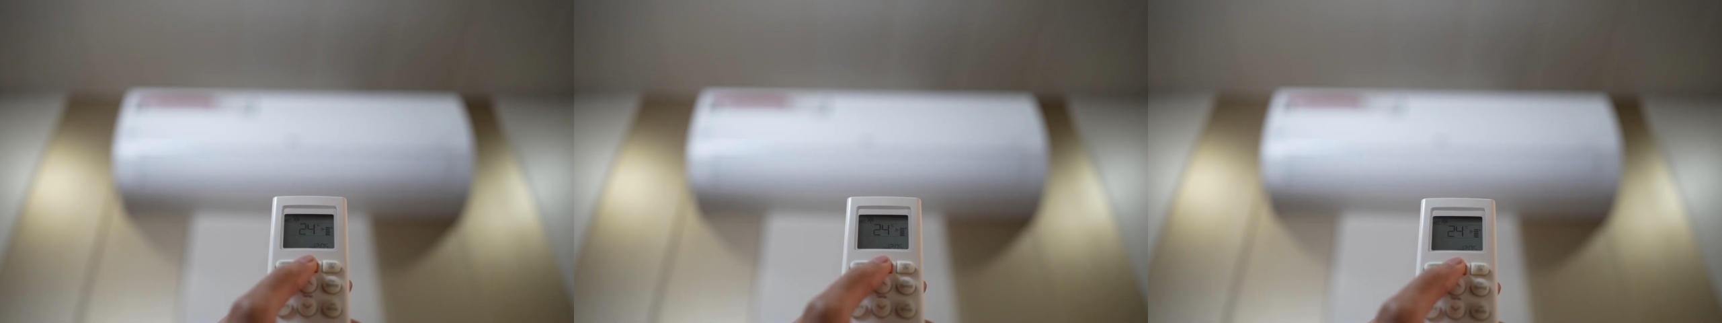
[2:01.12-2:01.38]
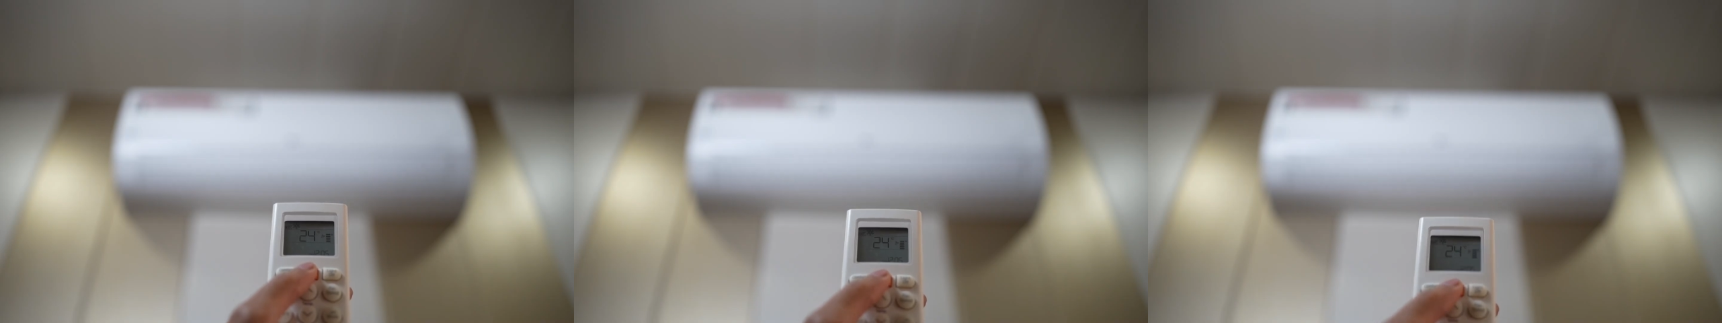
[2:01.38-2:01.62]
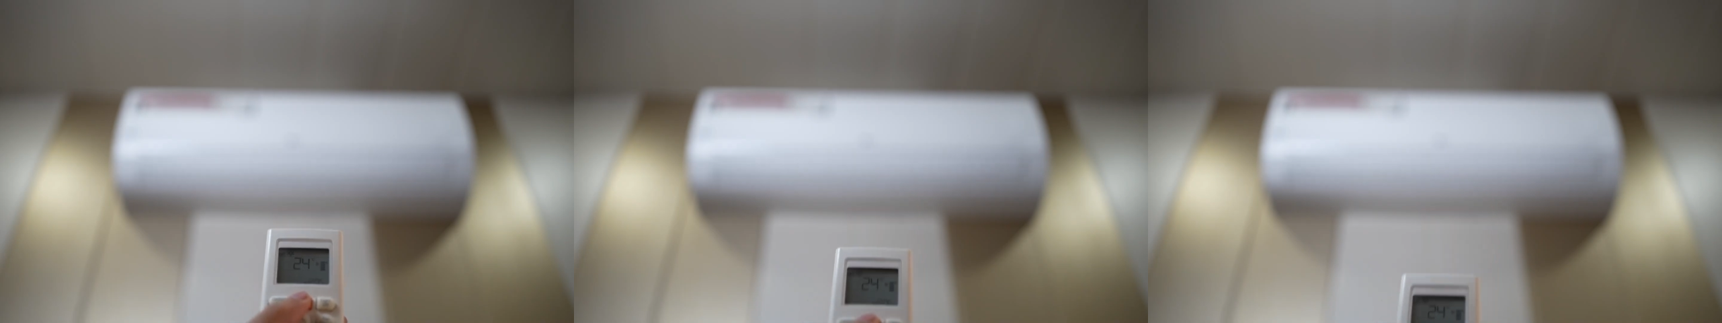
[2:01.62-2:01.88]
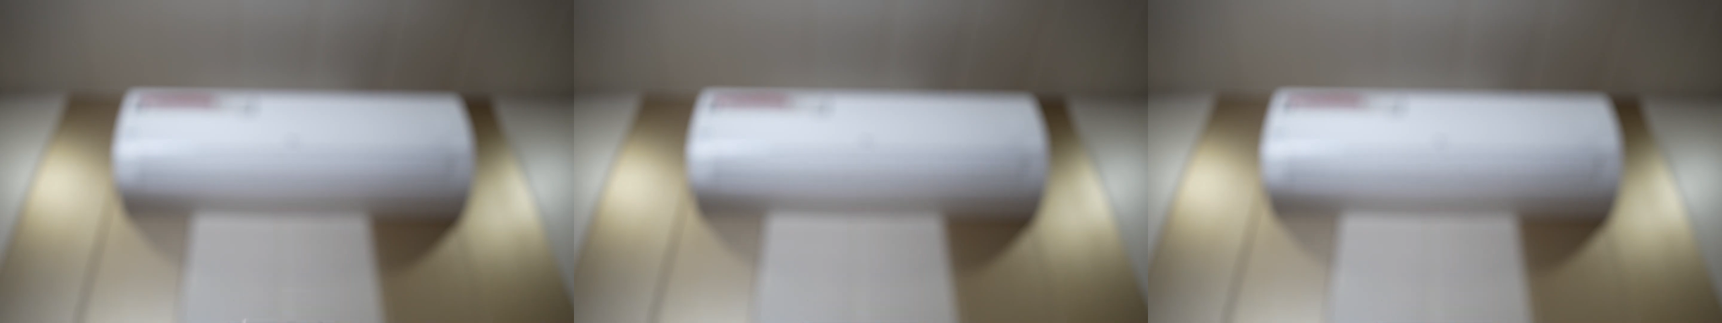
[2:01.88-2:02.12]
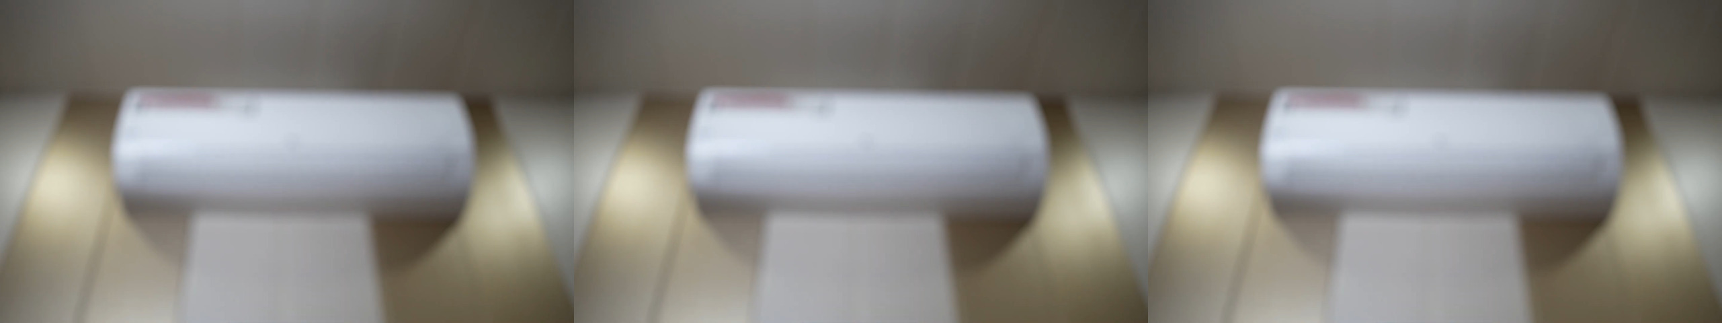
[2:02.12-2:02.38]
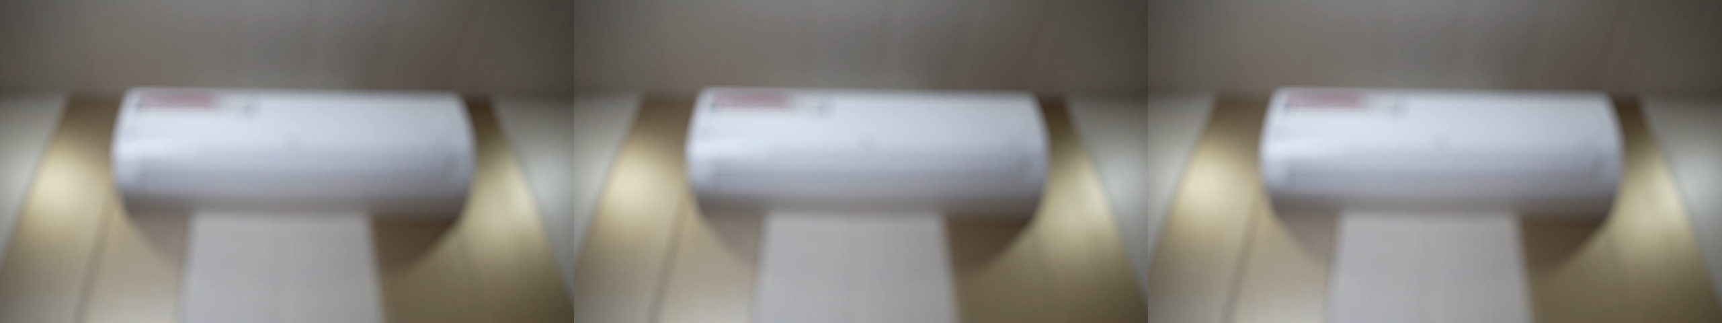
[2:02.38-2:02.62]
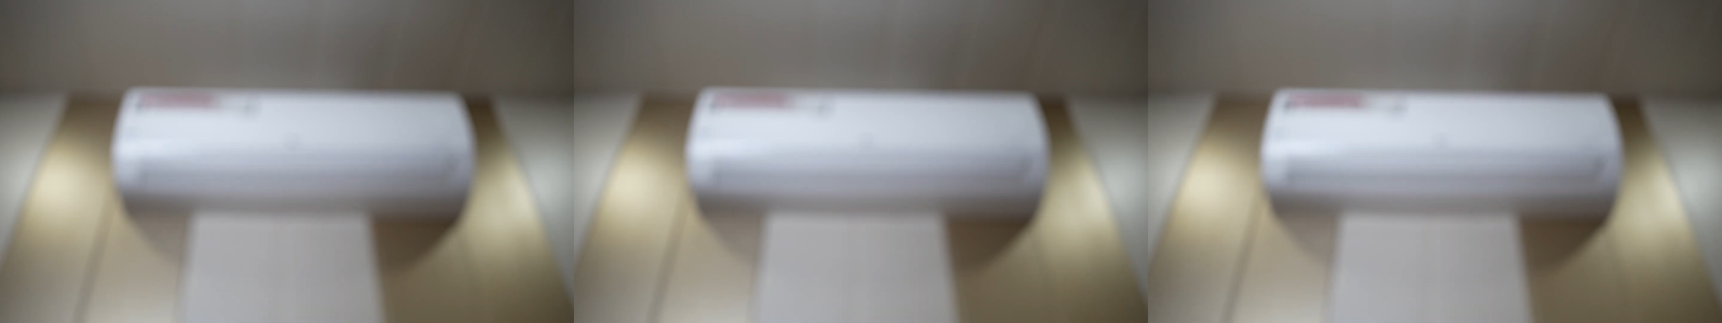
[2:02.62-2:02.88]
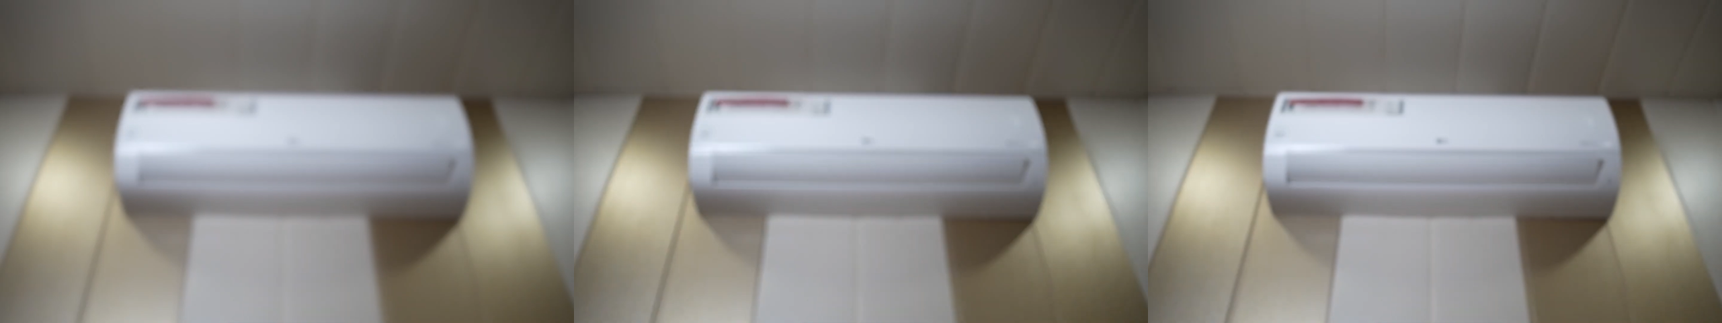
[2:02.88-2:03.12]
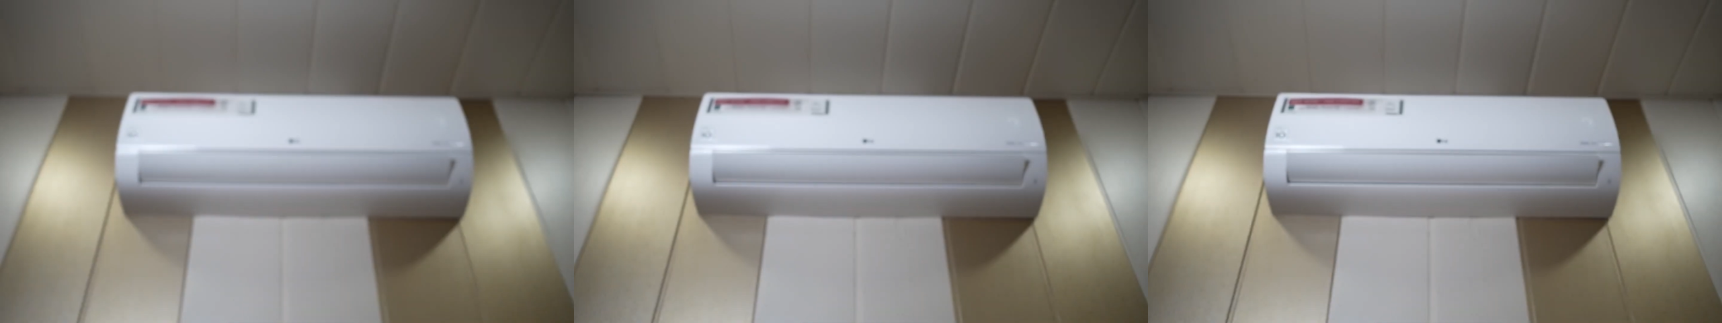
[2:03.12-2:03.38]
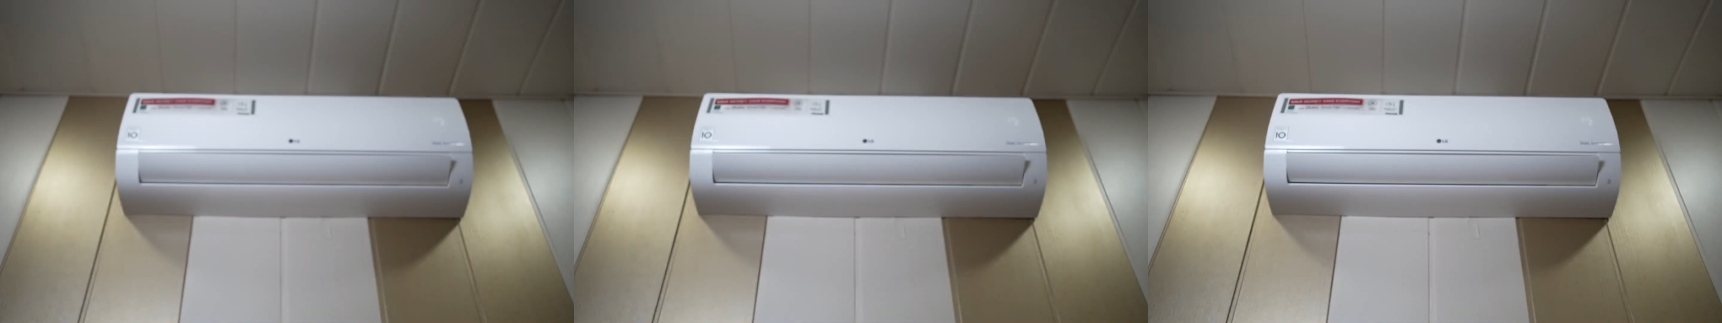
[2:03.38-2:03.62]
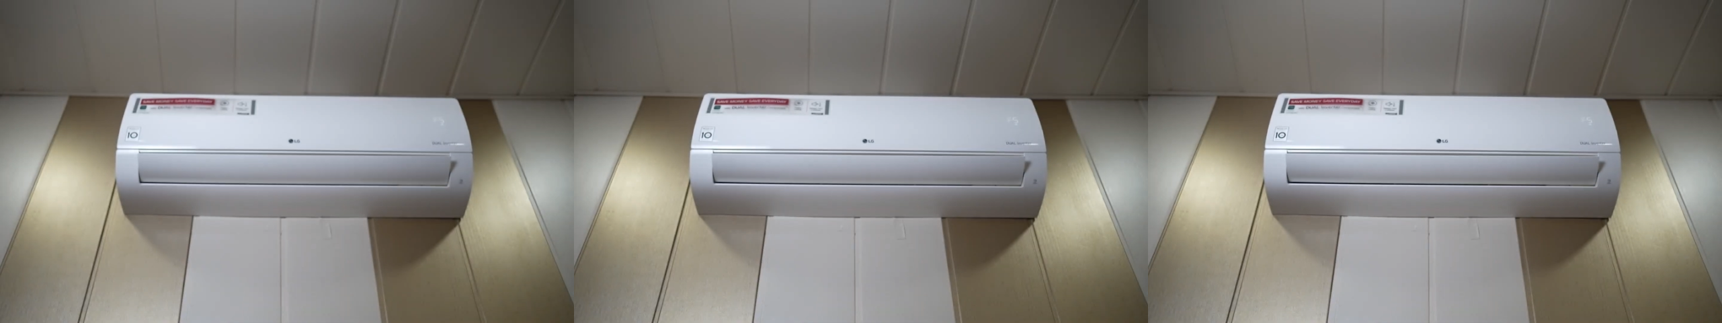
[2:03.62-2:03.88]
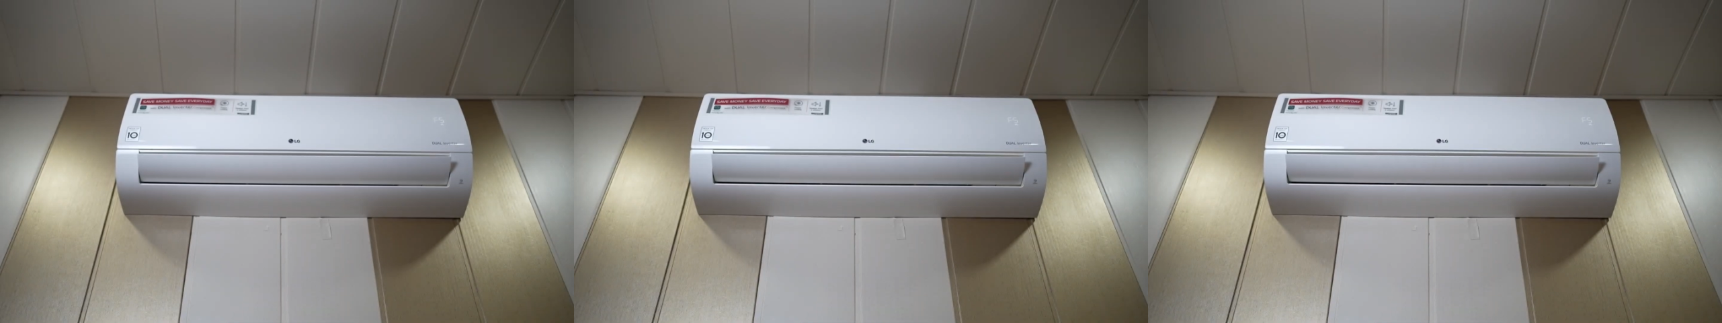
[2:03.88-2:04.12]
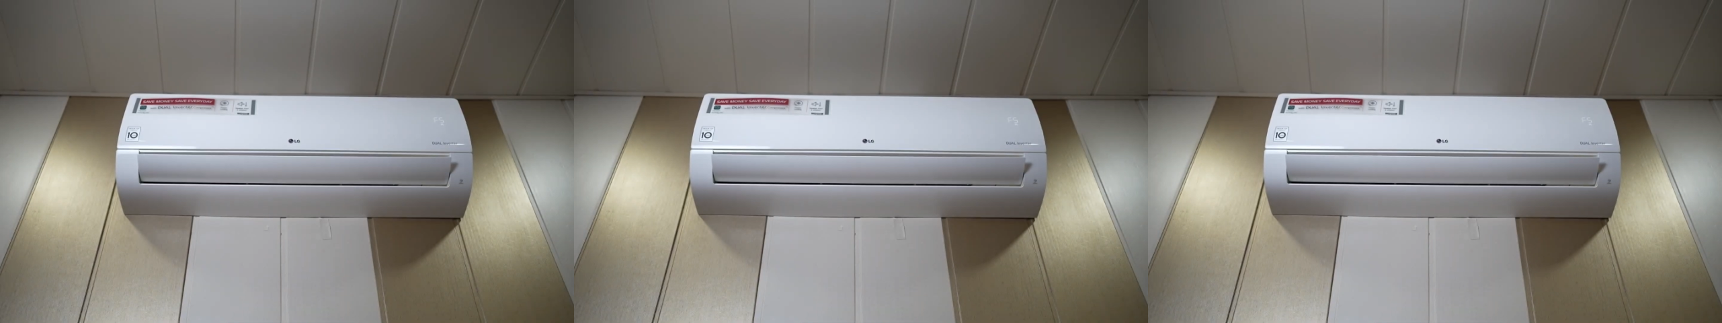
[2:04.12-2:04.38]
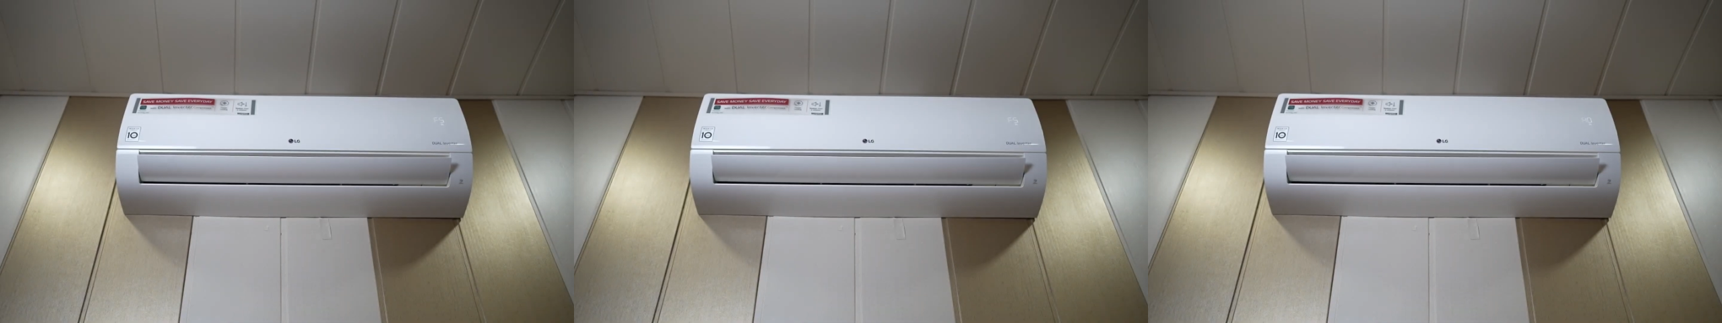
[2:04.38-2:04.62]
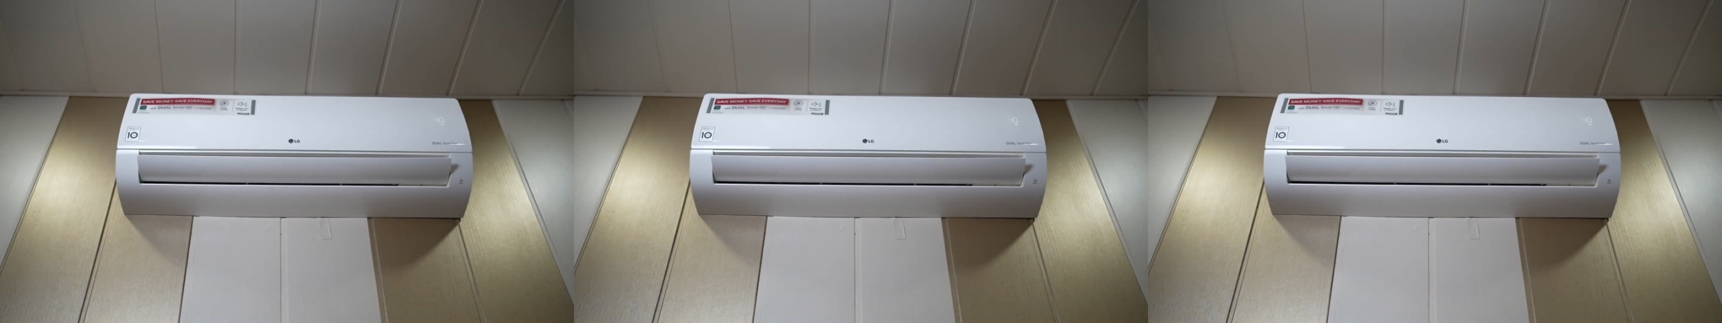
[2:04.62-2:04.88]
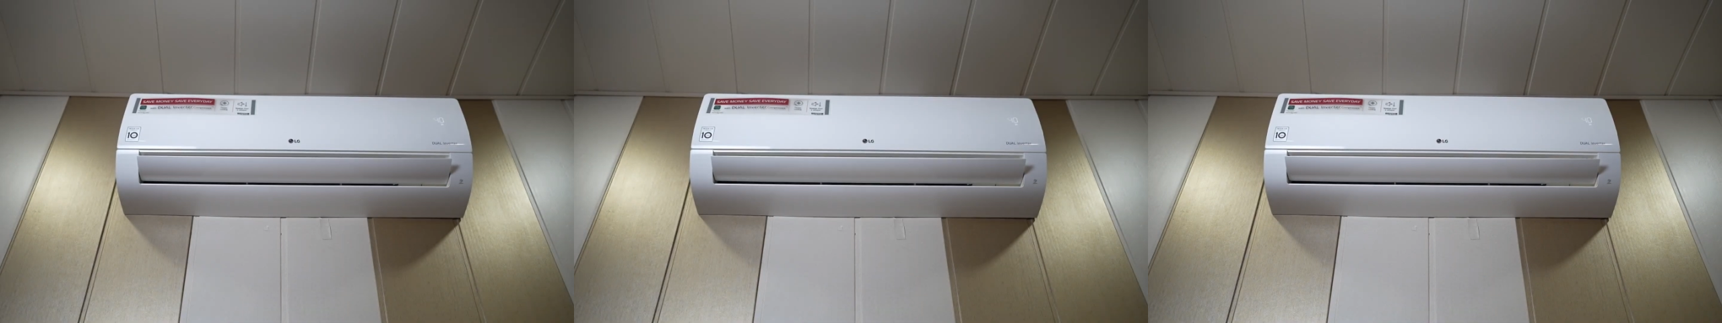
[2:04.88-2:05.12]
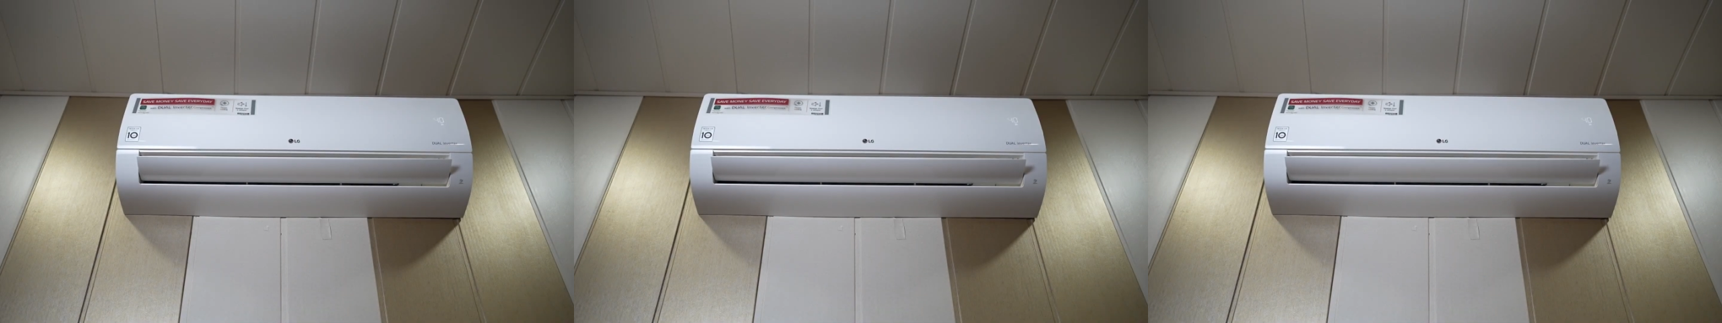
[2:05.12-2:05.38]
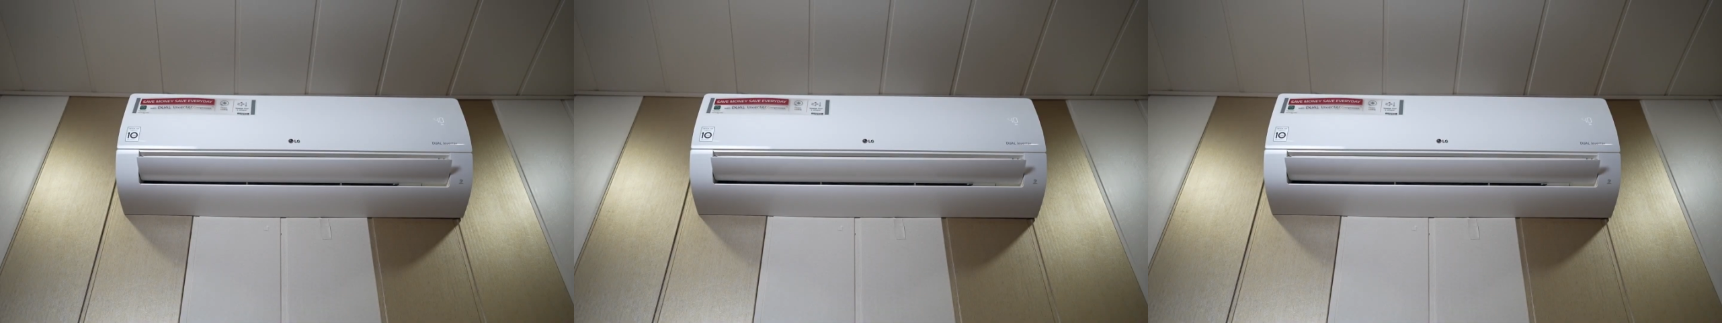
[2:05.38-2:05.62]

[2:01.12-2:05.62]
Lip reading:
No face is visible, so there are no lips to read.